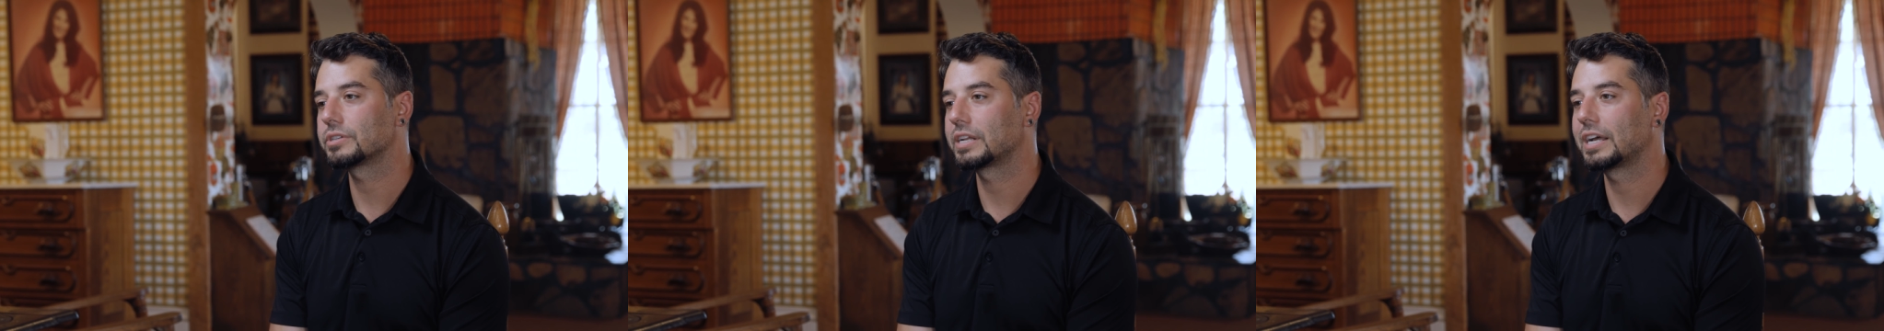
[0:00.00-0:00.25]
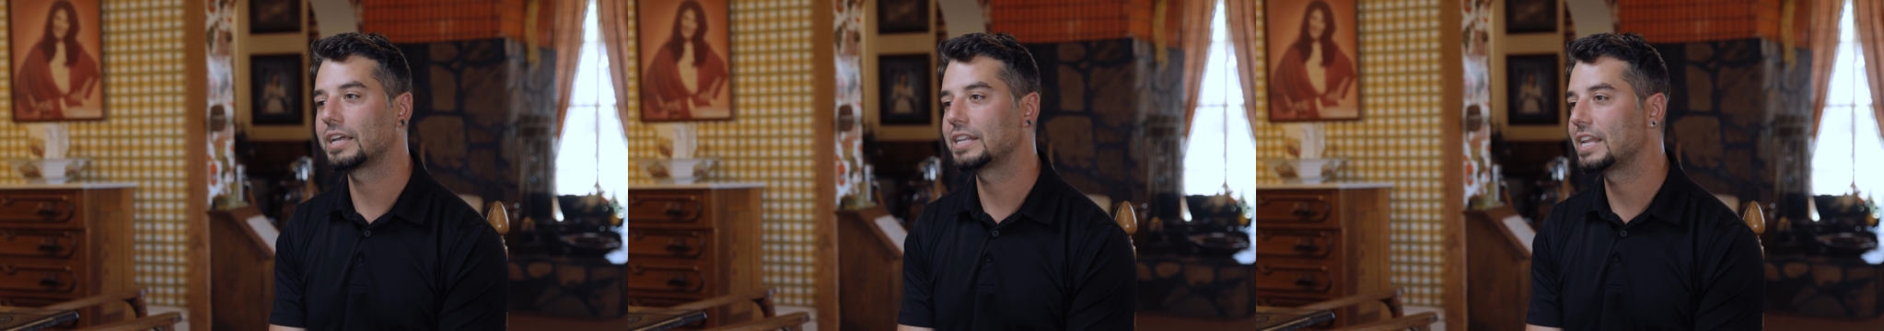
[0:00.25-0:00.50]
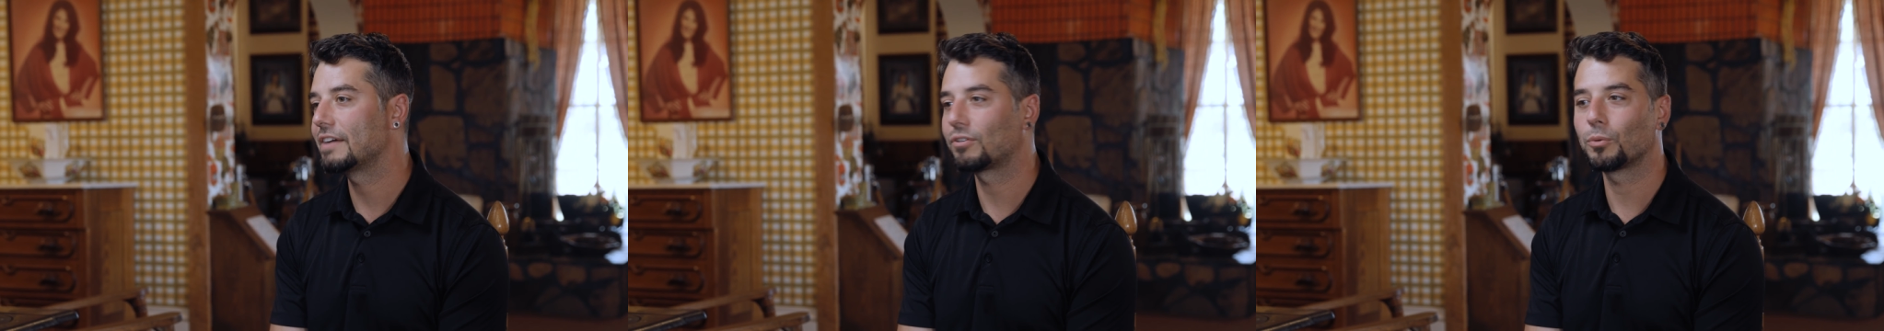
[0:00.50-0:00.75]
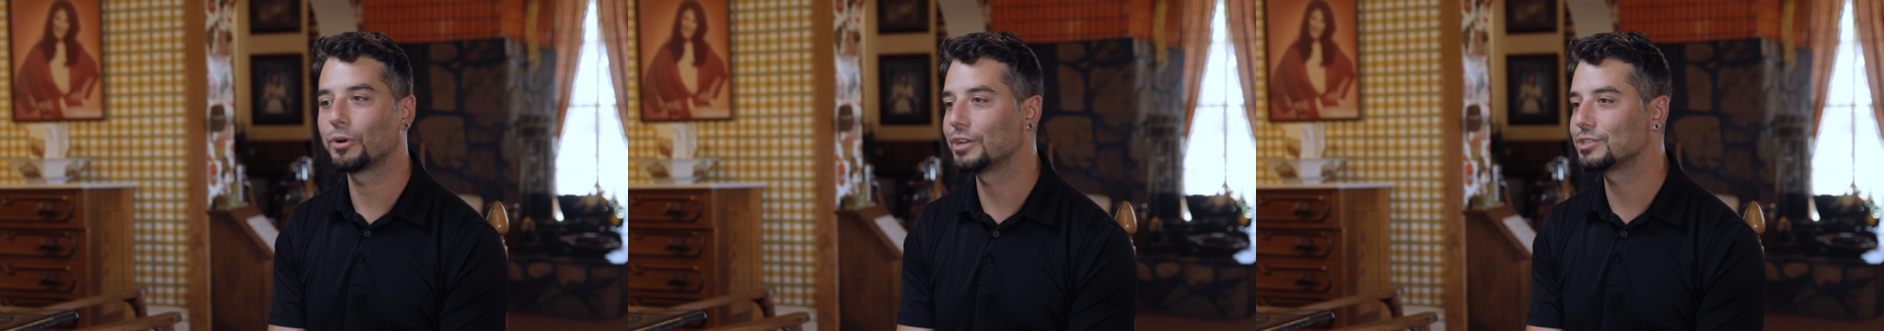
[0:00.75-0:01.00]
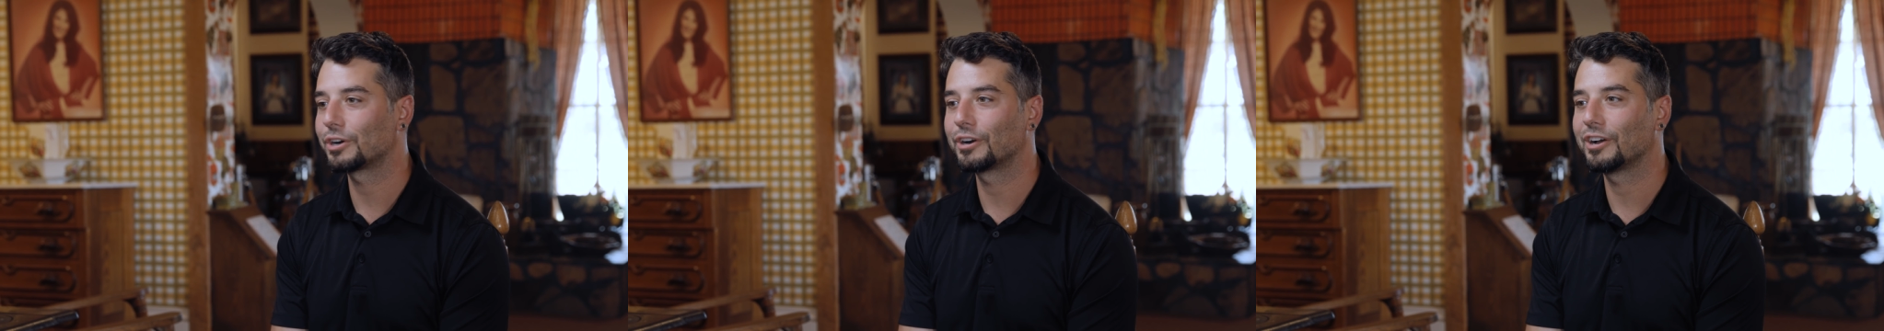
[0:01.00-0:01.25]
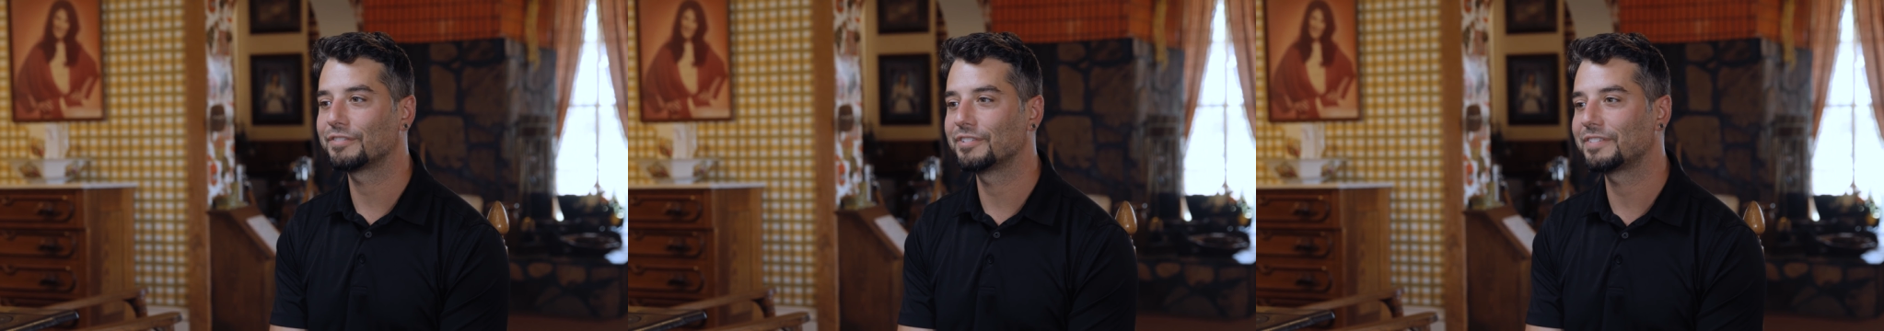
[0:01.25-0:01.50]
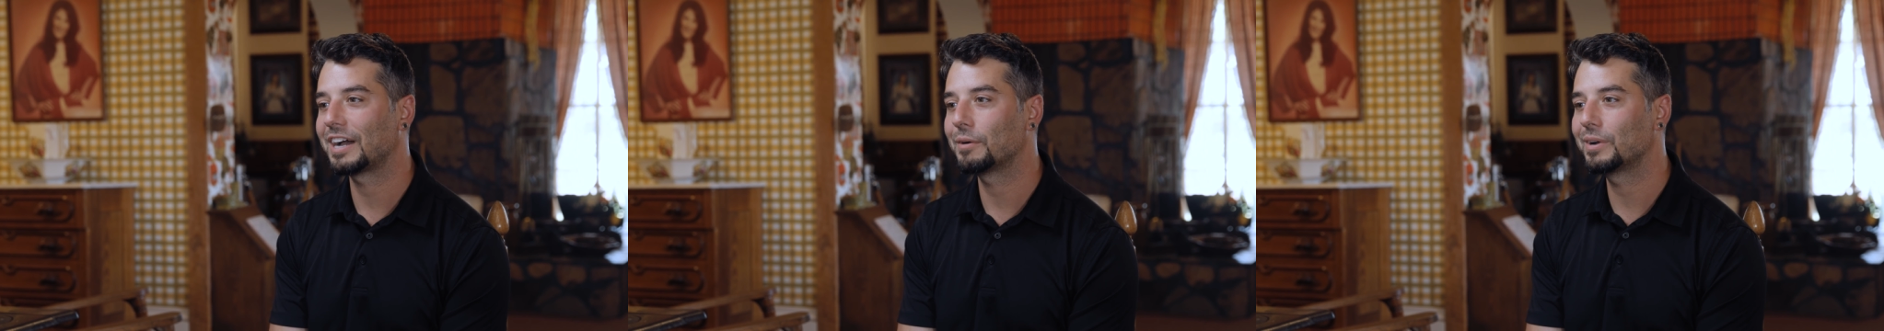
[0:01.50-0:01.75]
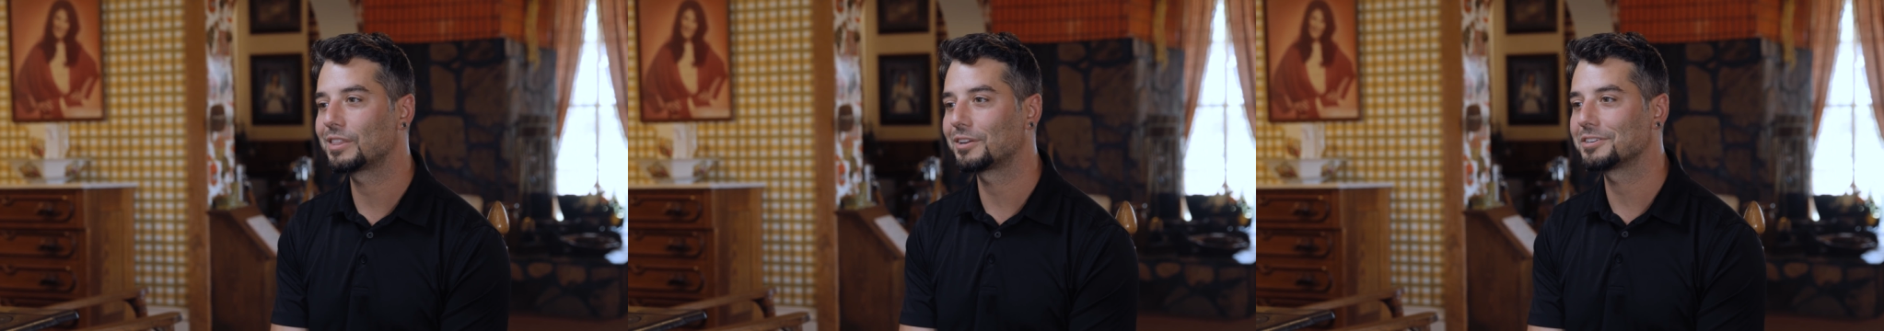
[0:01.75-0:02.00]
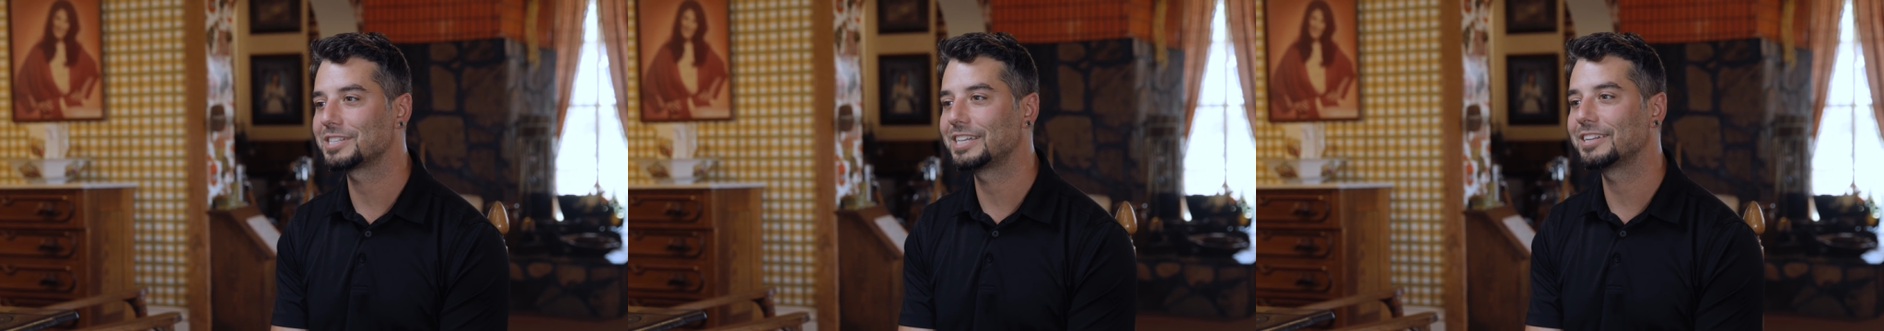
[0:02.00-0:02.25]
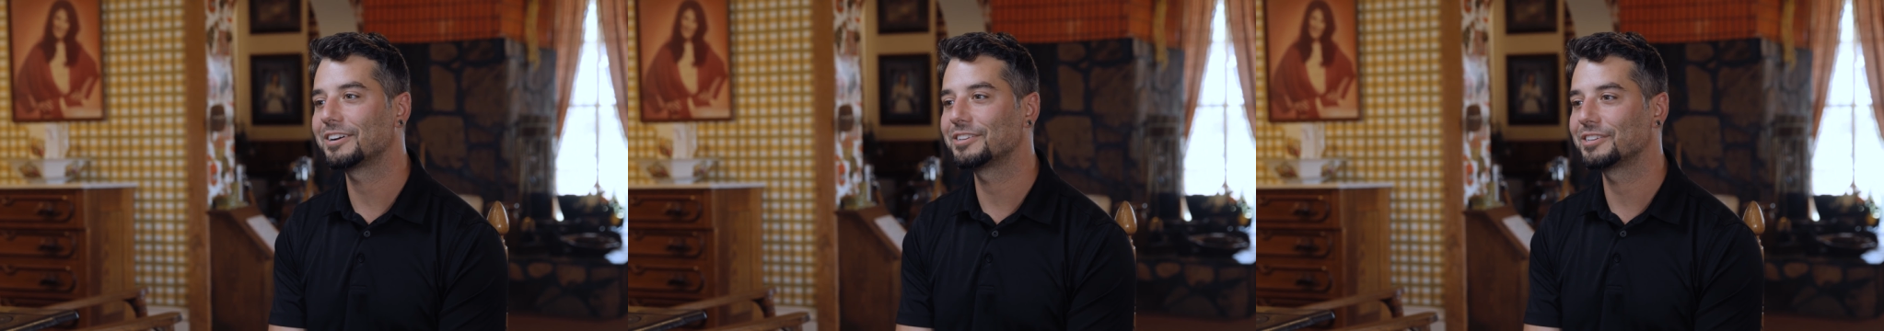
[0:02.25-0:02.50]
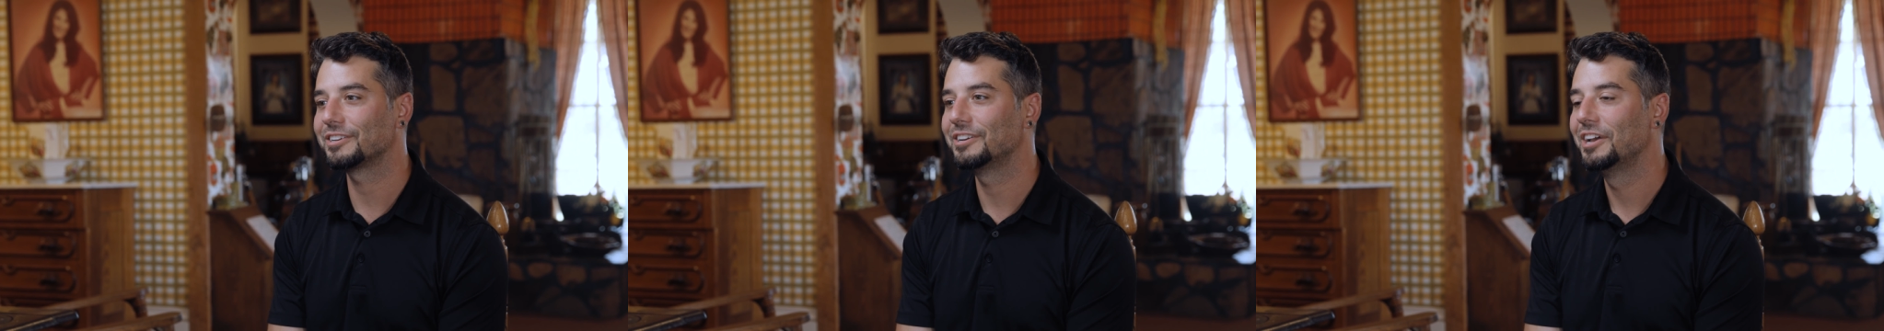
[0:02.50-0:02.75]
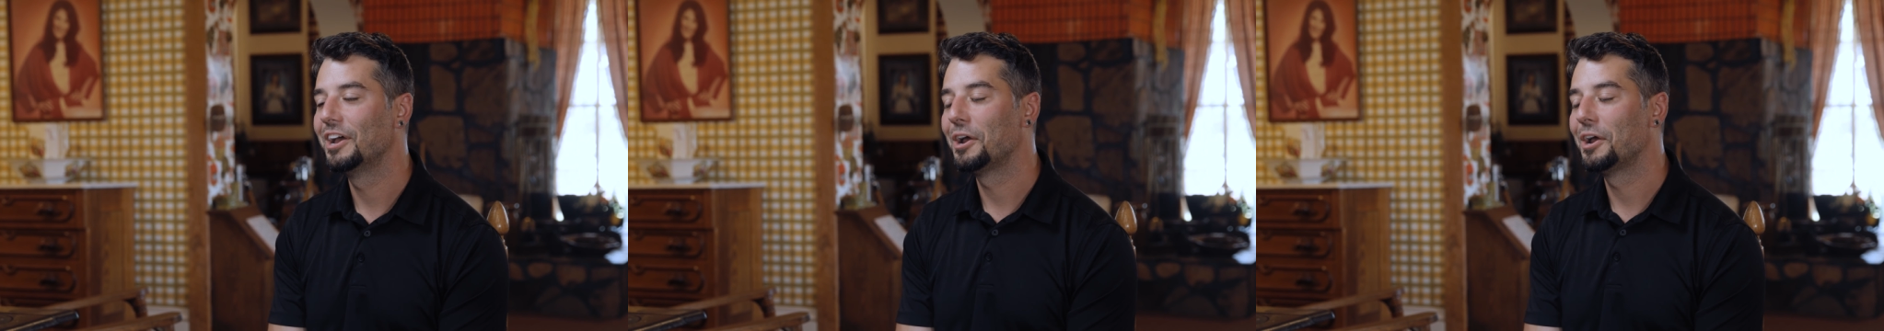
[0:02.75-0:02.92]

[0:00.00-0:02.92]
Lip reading: and I never want to turn off of Highway 13 onto